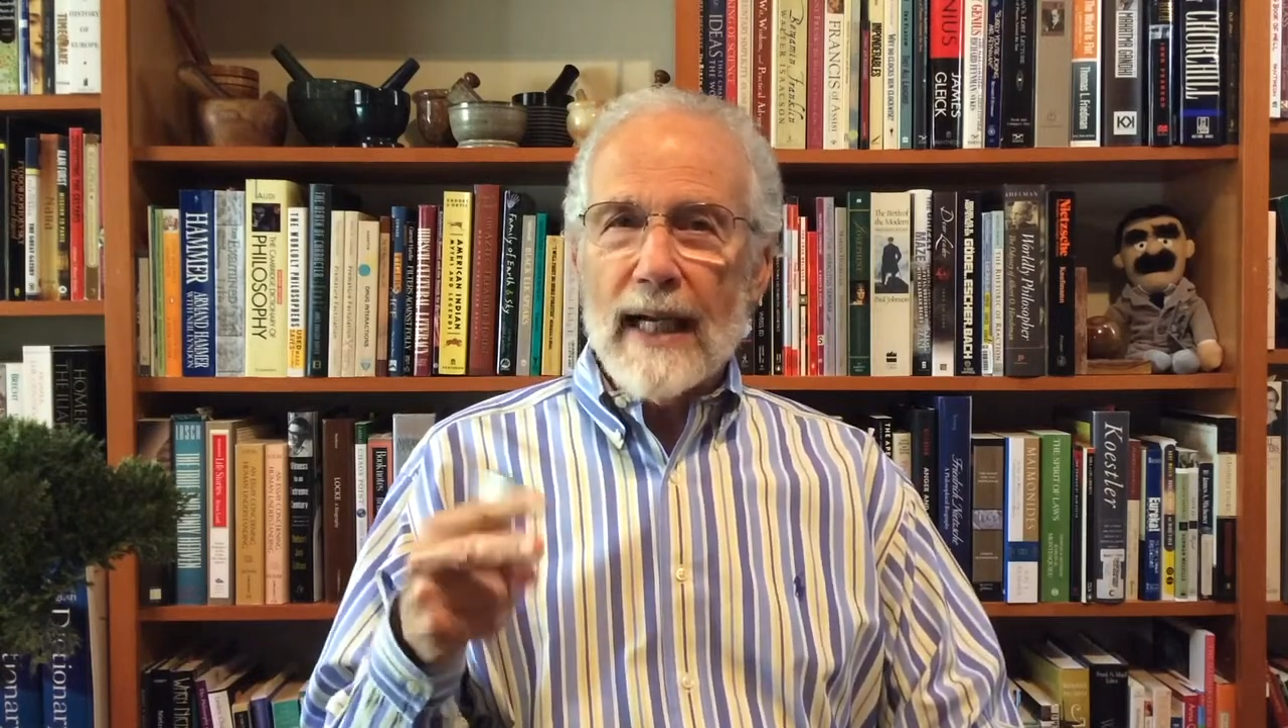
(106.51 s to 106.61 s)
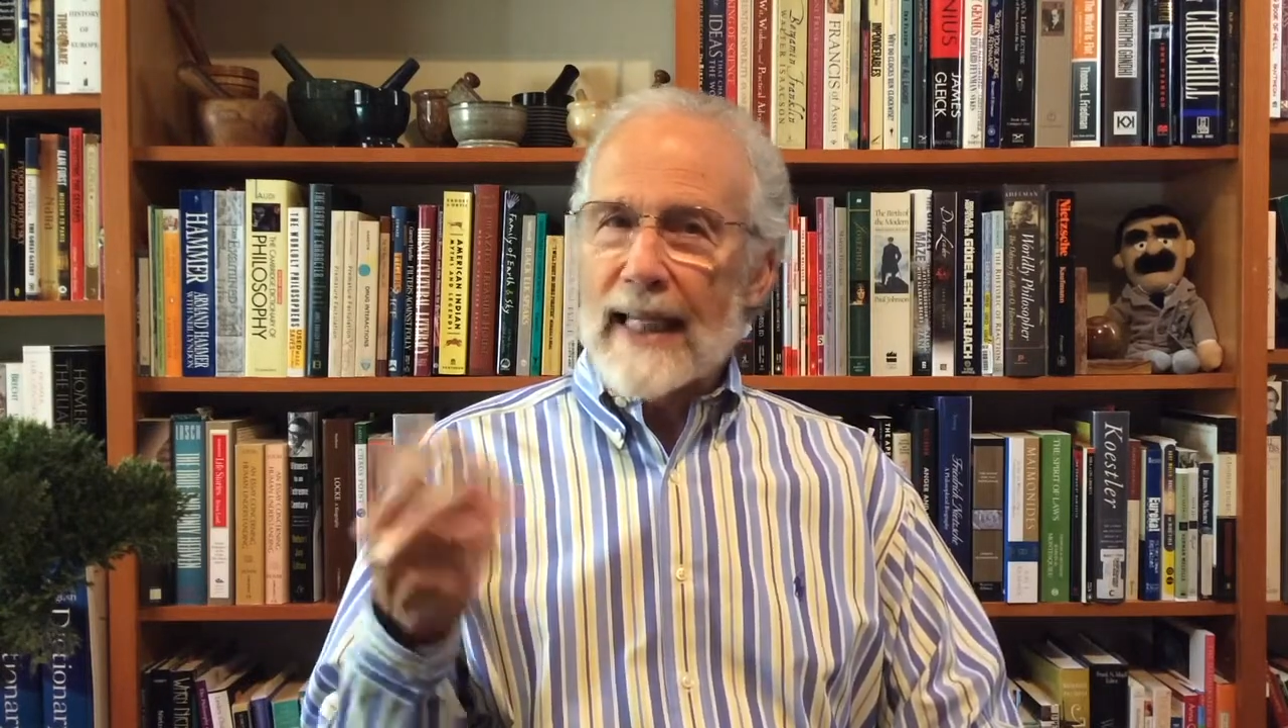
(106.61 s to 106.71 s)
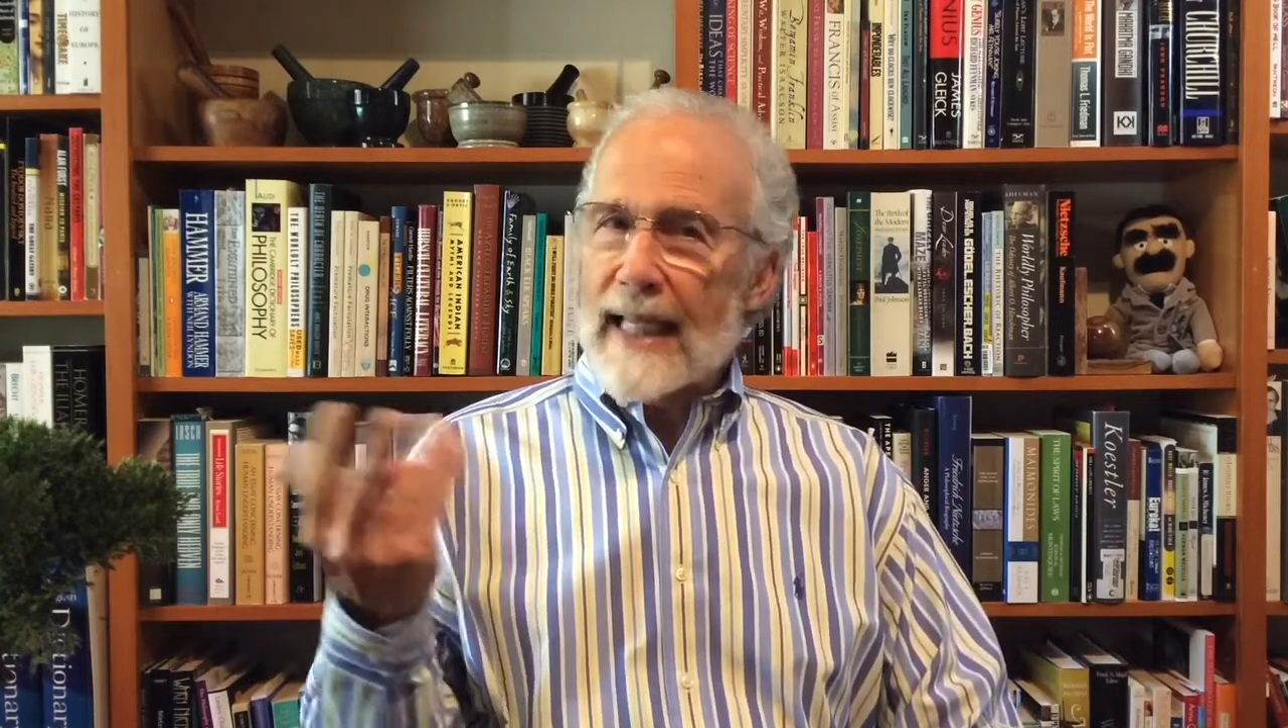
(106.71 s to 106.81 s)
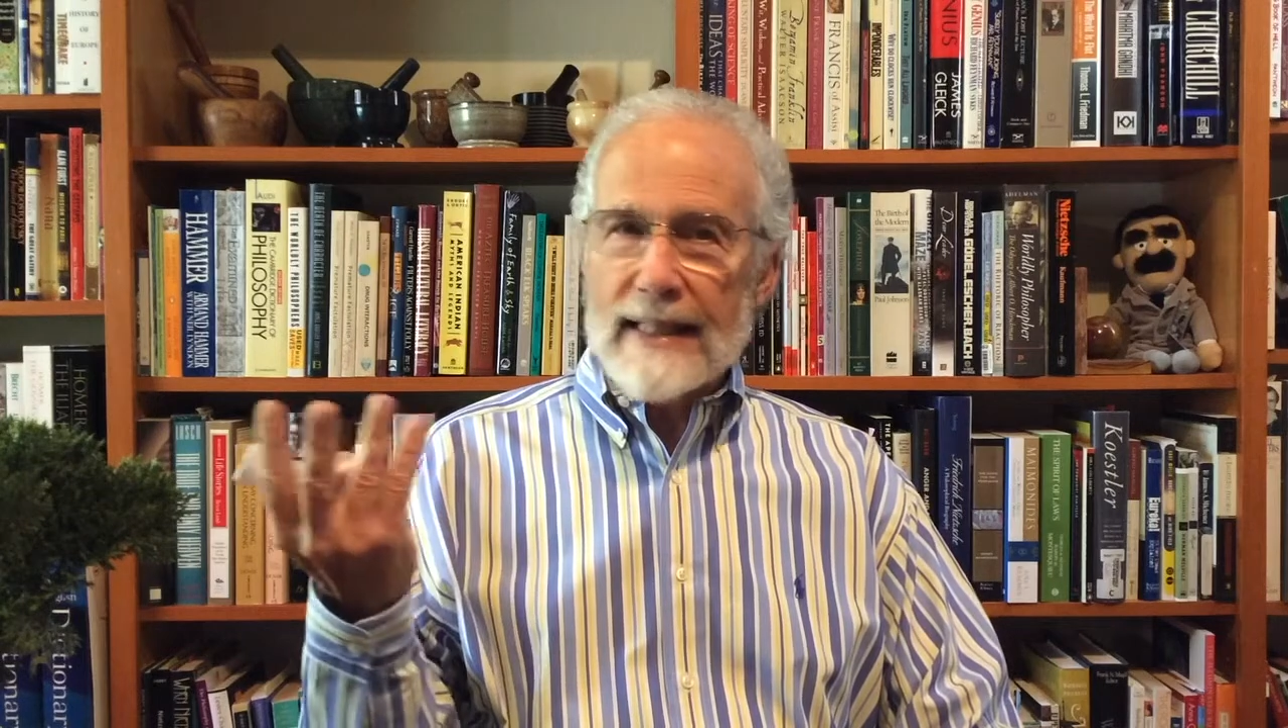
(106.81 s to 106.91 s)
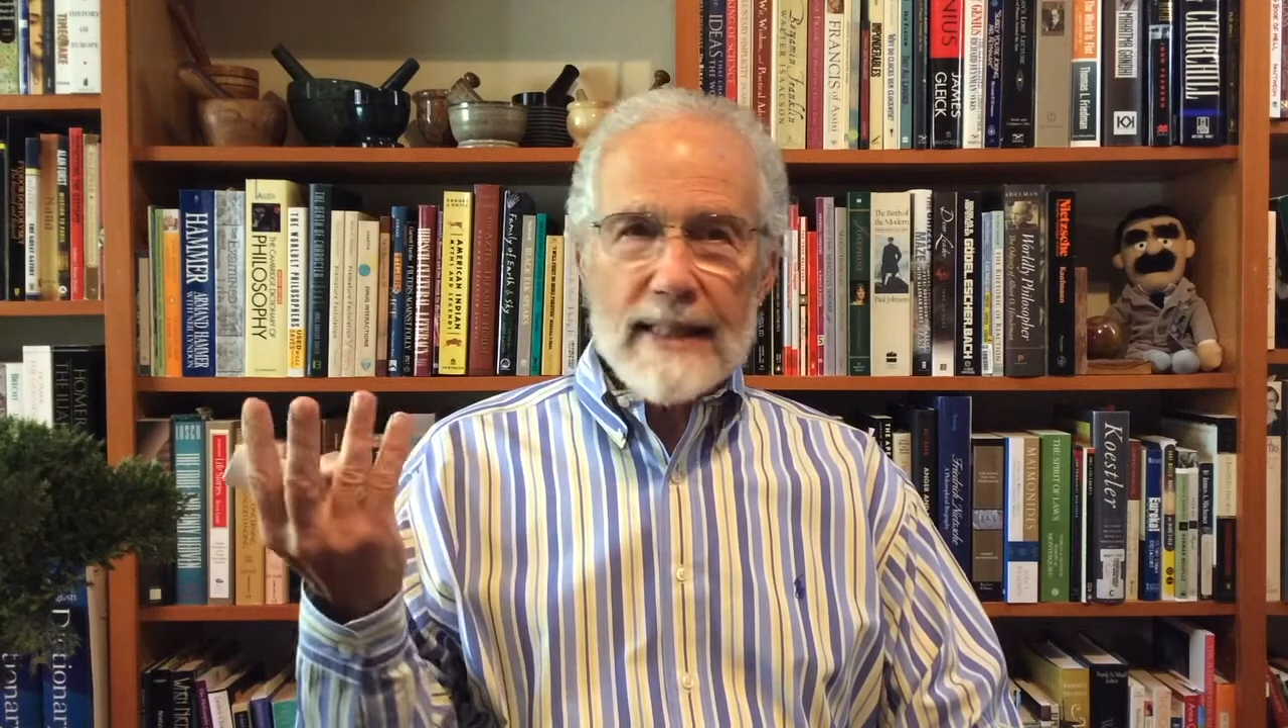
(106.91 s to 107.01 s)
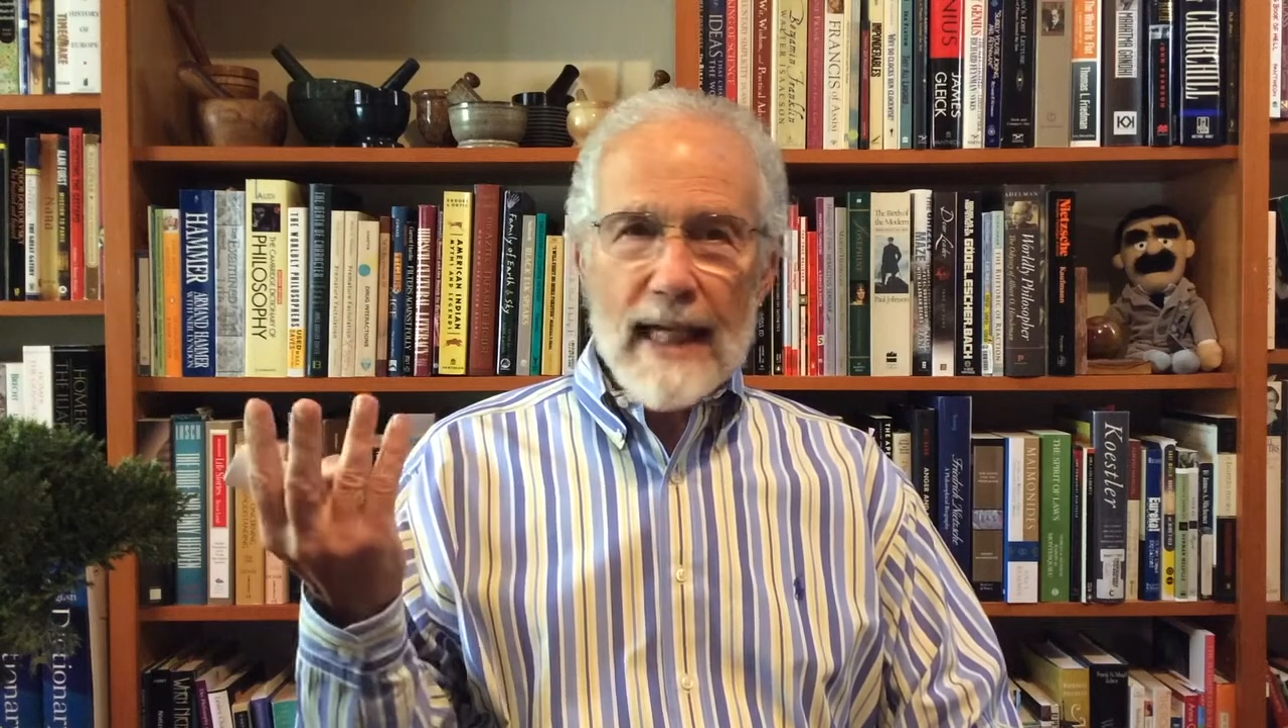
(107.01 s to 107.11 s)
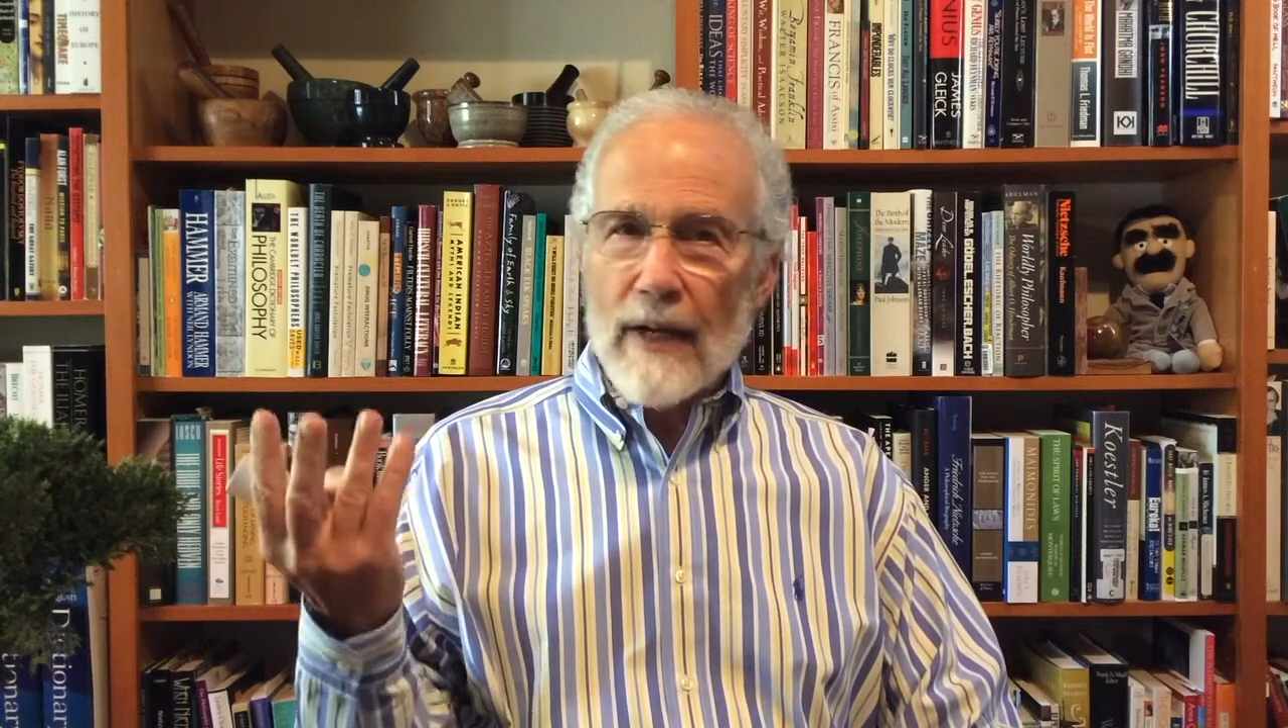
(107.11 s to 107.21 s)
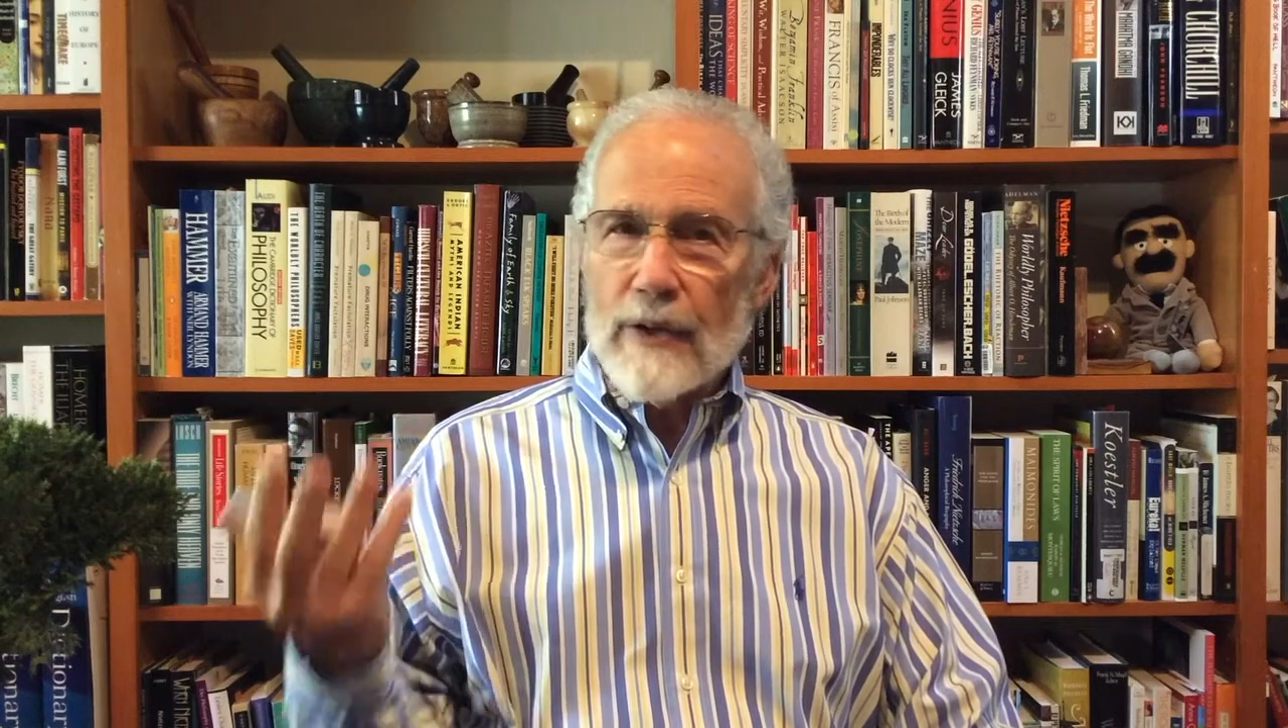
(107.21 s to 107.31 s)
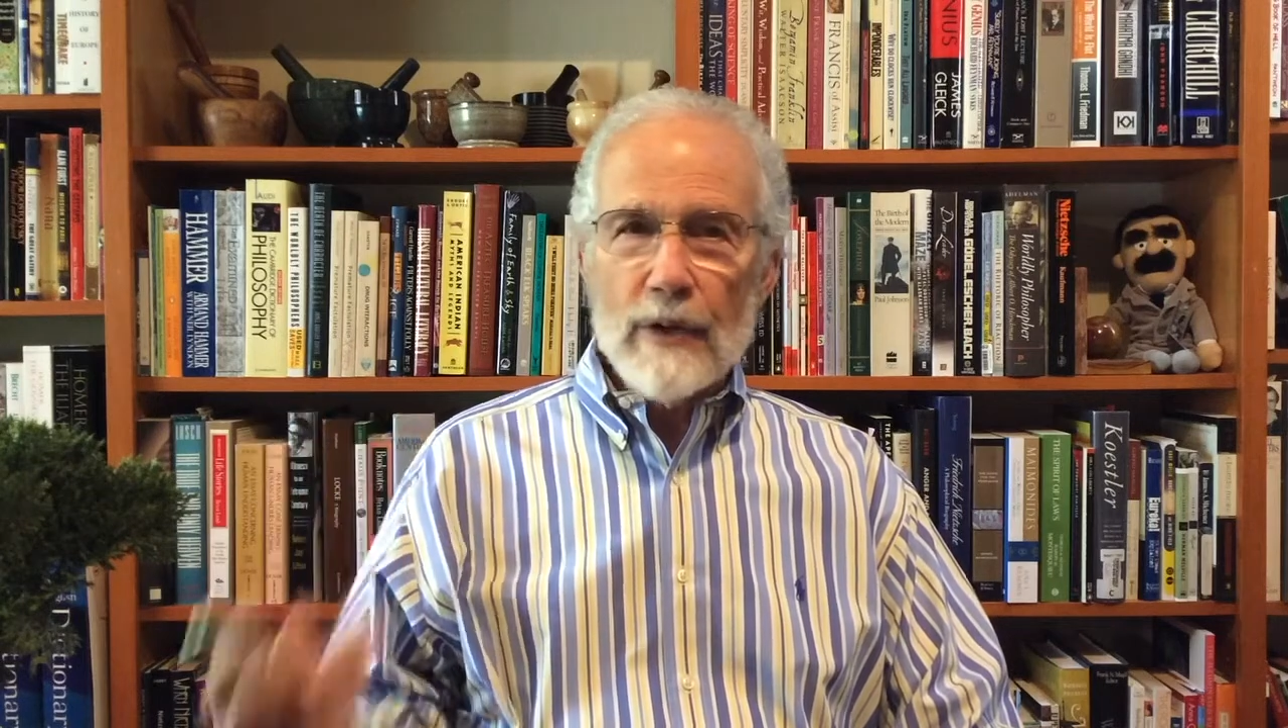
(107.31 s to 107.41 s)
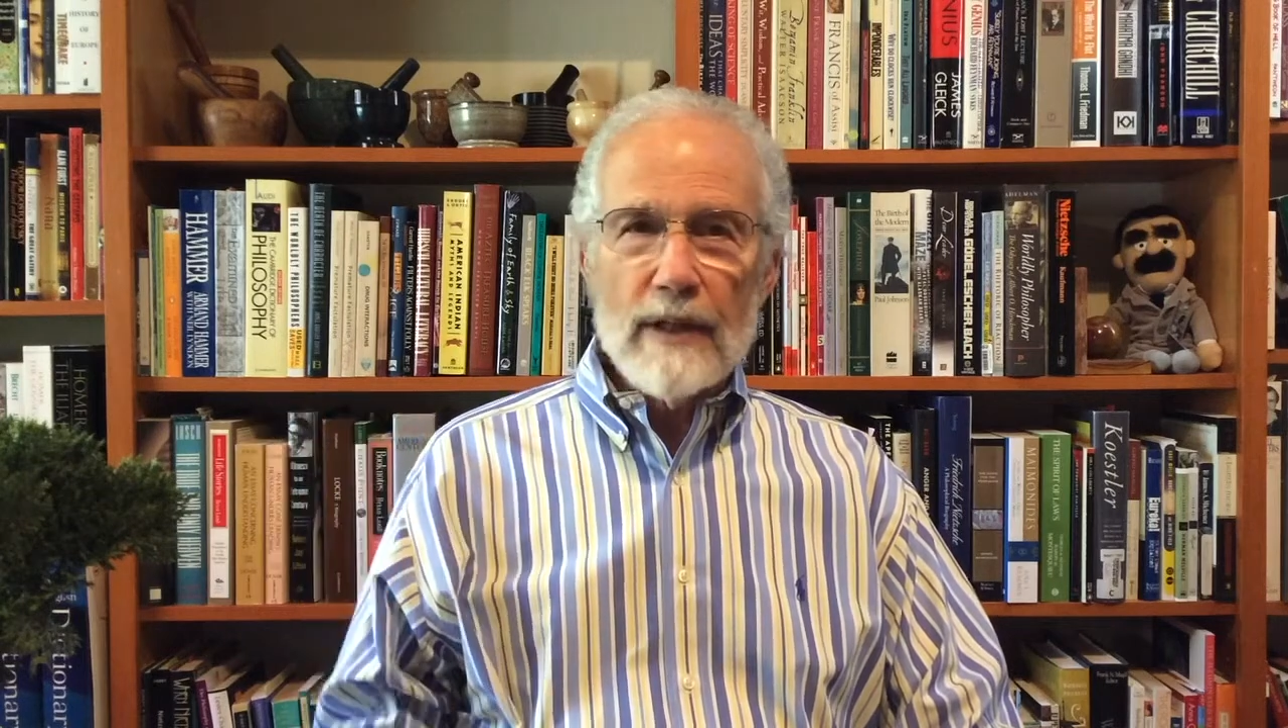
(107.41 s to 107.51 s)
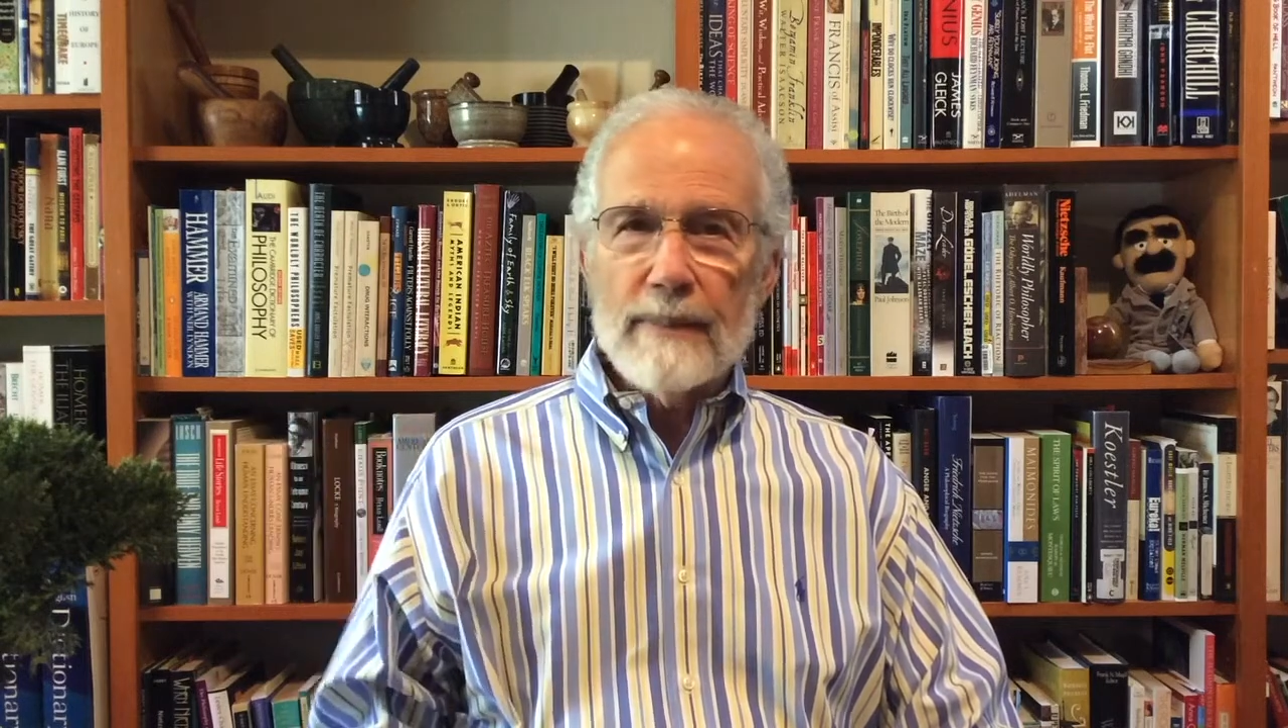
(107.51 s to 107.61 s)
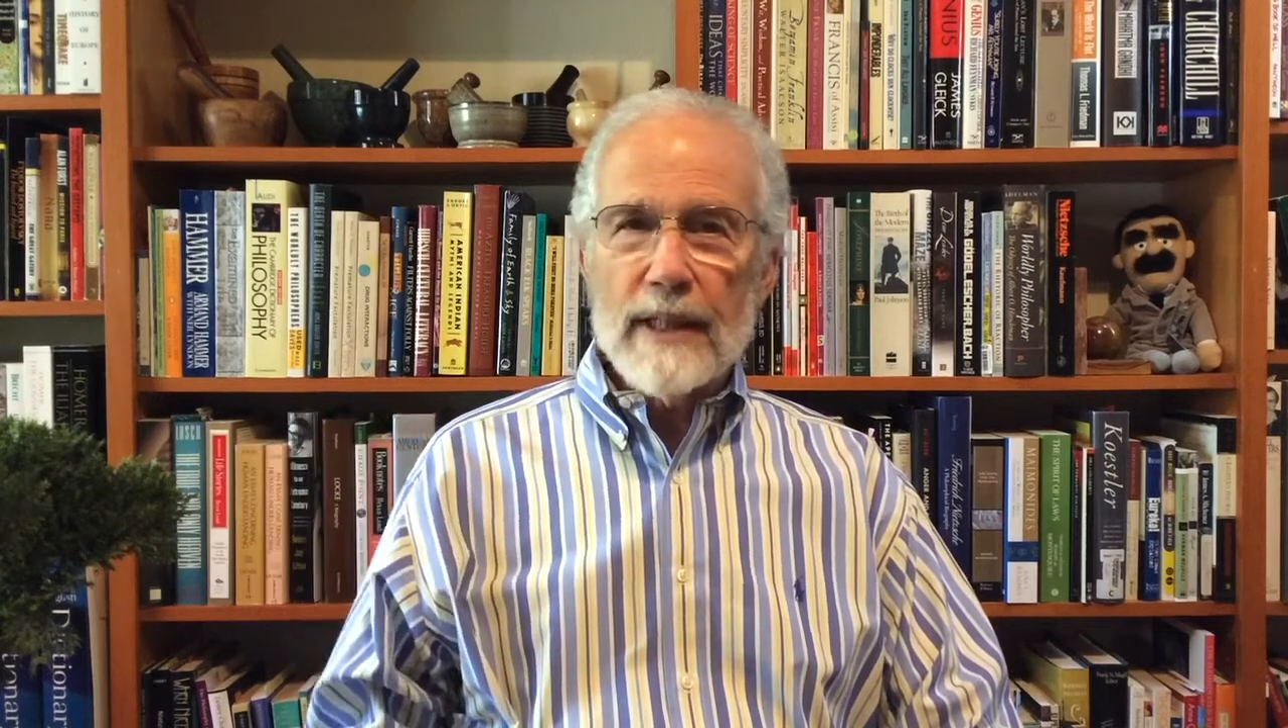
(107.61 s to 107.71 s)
I can't see how you can